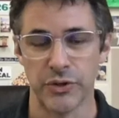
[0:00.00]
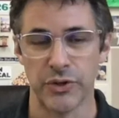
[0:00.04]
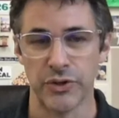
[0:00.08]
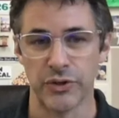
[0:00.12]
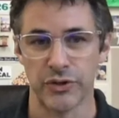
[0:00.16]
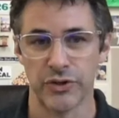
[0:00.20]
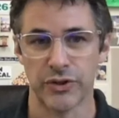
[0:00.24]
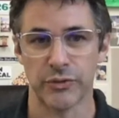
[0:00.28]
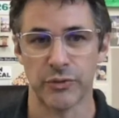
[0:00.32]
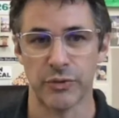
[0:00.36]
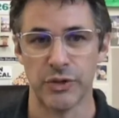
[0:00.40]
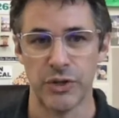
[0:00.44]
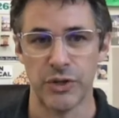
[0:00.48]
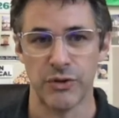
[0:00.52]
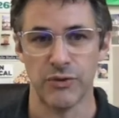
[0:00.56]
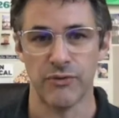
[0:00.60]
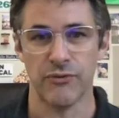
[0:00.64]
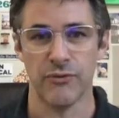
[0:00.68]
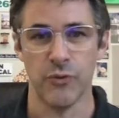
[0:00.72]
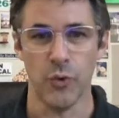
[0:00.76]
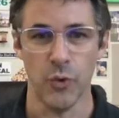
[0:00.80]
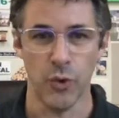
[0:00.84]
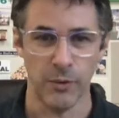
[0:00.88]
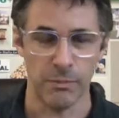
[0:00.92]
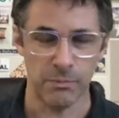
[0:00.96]
there's 3 or
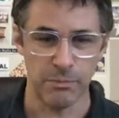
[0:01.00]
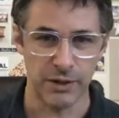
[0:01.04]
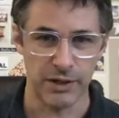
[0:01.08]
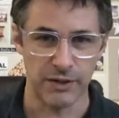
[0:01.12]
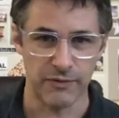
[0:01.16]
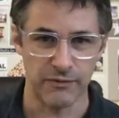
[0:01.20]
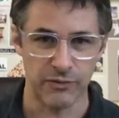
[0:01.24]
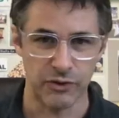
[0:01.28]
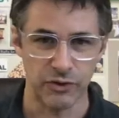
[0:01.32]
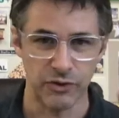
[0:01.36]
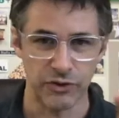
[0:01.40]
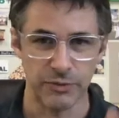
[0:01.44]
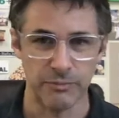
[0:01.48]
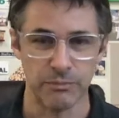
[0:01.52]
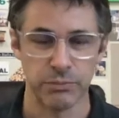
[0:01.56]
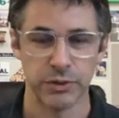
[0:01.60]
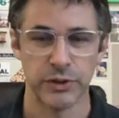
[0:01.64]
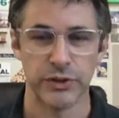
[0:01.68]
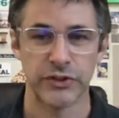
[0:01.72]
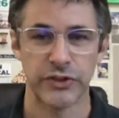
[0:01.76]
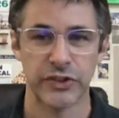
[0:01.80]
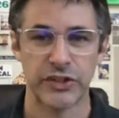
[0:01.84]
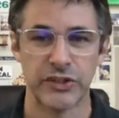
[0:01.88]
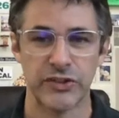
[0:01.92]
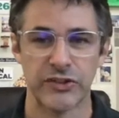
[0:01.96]
4. But for
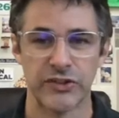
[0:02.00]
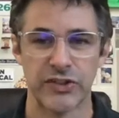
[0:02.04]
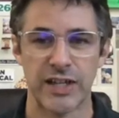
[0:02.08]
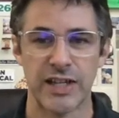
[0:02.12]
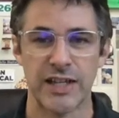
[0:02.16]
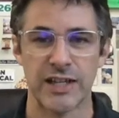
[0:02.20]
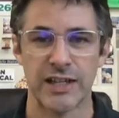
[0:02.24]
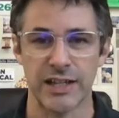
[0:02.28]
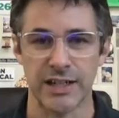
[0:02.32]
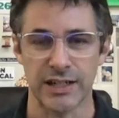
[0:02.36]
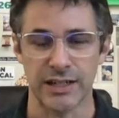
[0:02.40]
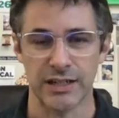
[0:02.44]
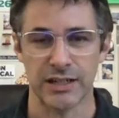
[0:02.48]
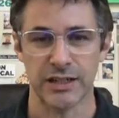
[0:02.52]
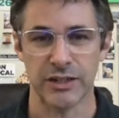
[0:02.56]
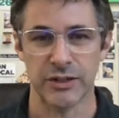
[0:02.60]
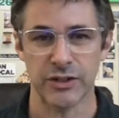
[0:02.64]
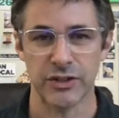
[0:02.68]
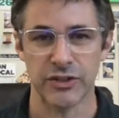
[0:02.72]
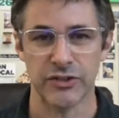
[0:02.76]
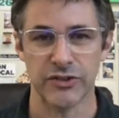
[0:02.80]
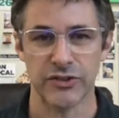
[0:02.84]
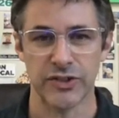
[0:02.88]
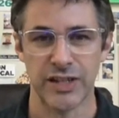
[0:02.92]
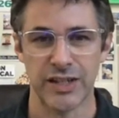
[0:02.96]
simplicity's sake and
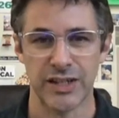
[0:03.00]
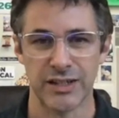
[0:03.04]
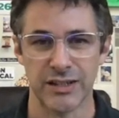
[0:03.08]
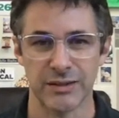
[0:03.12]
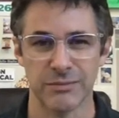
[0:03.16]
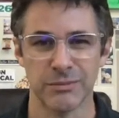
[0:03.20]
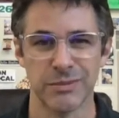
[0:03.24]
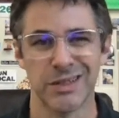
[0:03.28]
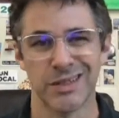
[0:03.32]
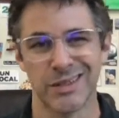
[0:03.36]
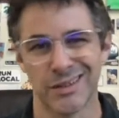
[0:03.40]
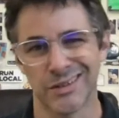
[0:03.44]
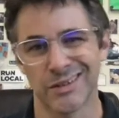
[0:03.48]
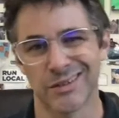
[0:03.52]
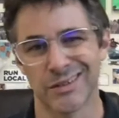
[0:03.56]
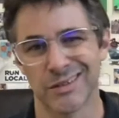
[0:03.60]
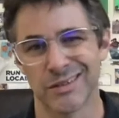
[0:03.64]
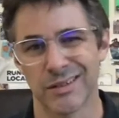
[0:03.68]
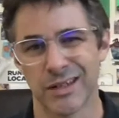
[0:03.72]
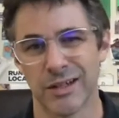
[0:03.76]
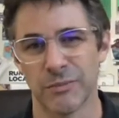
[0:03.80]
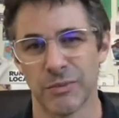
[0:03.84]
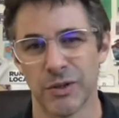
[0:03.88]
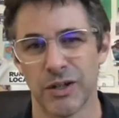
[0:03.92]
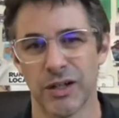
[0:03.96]
clarity's sake, and because
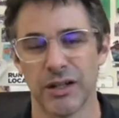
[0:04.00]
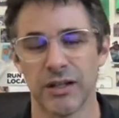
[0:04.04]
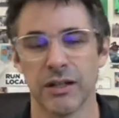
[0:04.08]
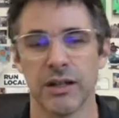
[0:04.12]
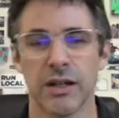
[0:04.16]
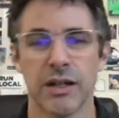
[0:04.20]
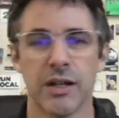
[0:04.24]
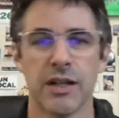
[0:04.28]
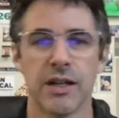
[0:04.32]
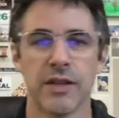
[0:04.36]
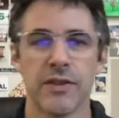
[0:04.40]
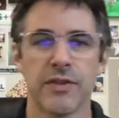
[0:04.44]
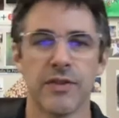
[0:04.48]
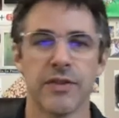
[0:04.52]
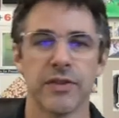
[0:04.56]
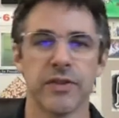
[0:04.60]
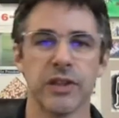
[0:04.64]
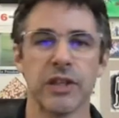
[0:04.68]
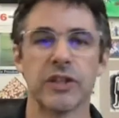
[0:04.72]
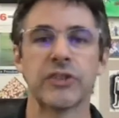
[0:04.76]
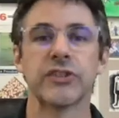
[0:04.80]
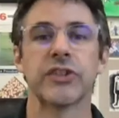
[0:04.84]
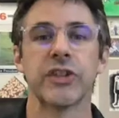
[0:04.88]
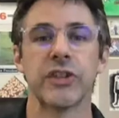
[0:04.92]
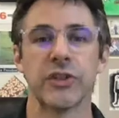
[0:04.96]
I'm right,
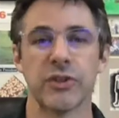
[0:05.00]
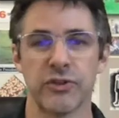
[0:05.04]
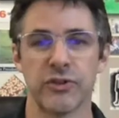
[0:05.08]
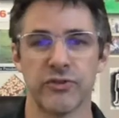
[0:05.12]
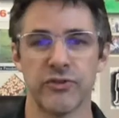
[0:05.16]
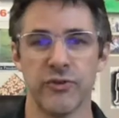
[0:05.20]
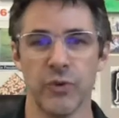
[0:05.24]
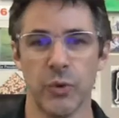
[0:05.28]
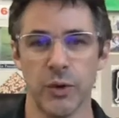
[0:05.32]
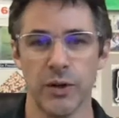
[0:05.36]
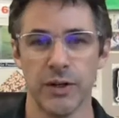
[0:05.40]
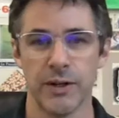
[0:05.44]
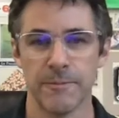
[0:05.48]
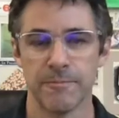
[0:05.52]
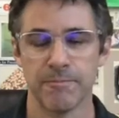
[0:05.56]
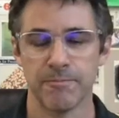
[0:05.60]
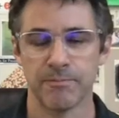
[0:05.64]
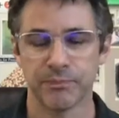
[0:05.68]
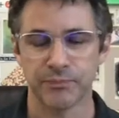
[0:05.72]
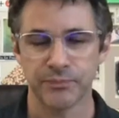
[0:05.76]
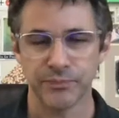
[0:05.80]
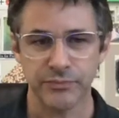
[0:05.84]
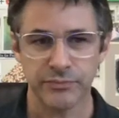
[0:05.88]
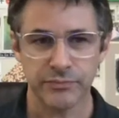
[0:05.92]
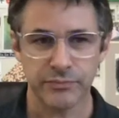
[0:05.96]
let's say there's 4.
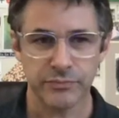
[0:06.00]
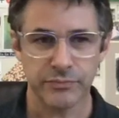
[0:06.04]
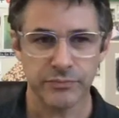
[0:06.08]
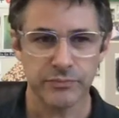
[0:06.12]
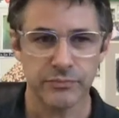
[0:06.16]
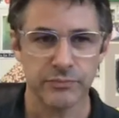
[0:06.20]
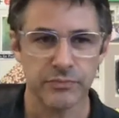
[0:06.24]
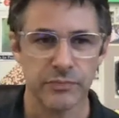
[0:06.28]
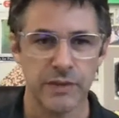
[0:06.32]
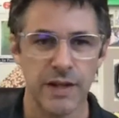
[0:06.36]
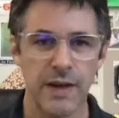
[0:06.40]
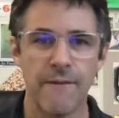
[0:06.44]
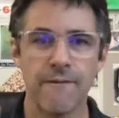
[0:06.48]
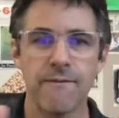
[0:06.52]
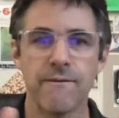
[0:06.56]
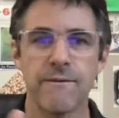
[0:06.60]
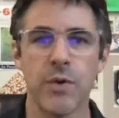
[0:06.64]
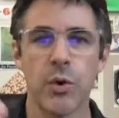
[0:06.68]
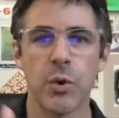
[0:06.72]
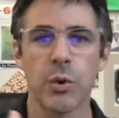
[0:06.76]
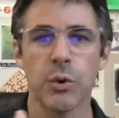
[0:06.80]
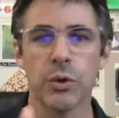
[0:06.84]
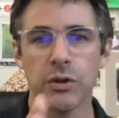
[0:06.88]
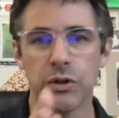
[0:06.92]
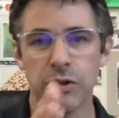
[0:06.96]

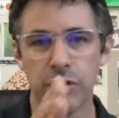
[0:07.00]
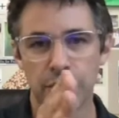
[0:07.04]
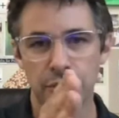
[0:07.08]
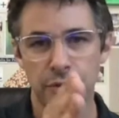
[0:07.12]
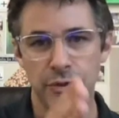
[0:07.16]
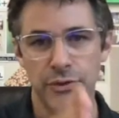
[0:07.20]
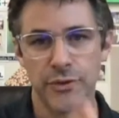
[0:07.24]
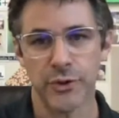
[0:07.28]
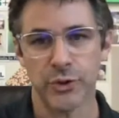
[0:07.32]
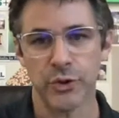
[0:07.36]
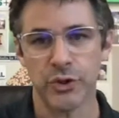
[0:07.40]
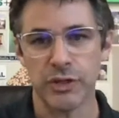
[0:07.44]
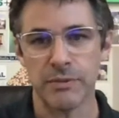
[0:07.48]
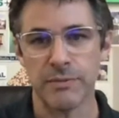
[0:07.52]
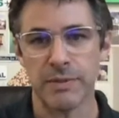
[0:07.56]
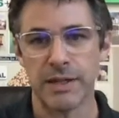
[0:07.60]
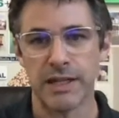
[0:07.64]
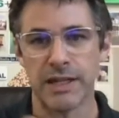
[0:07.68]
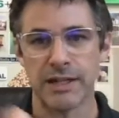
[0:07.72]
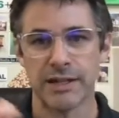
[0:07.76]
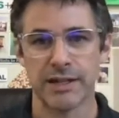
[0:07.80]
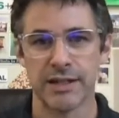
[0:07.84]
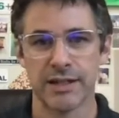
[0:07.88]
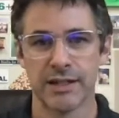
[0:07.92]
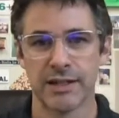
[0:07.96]
4
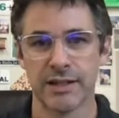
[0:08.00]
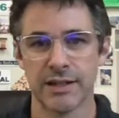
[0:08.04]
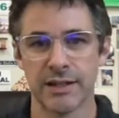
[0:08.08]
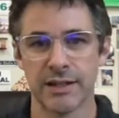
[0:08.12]
30-minute